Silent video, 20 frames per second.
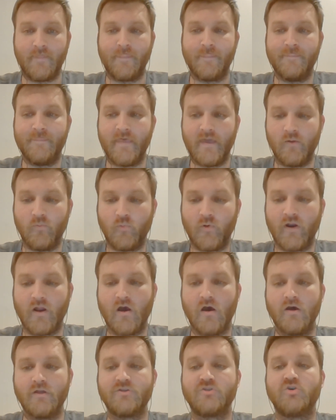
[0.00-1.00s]
then went
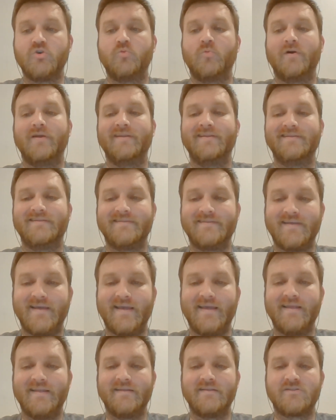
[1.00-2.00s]
on to win
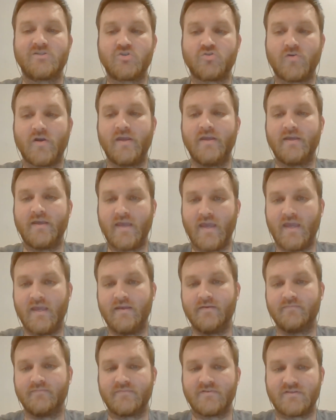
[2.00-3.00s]
10 straight
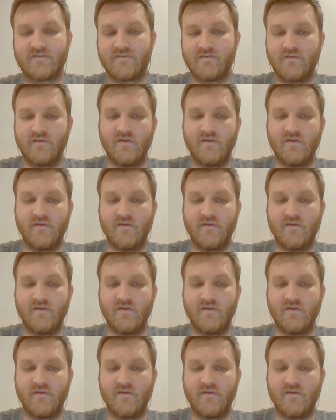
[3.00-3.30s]
games.